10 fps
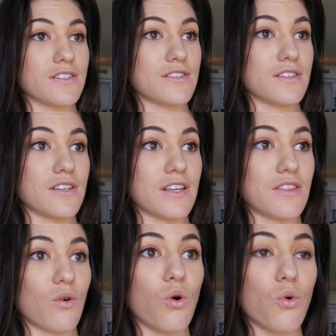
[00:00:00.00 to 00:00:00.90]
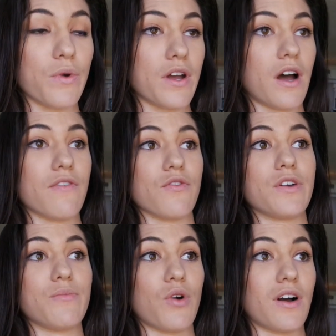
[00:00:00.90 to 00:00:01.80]
This in the whole
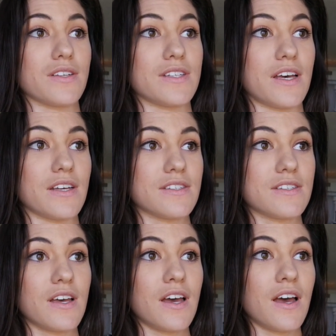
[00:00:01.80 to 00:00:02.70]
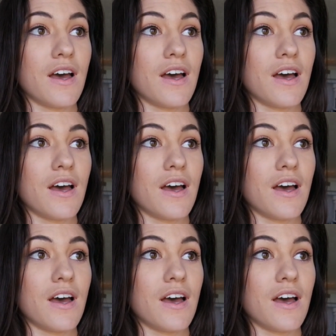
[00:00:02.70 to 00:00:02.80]
recovery process.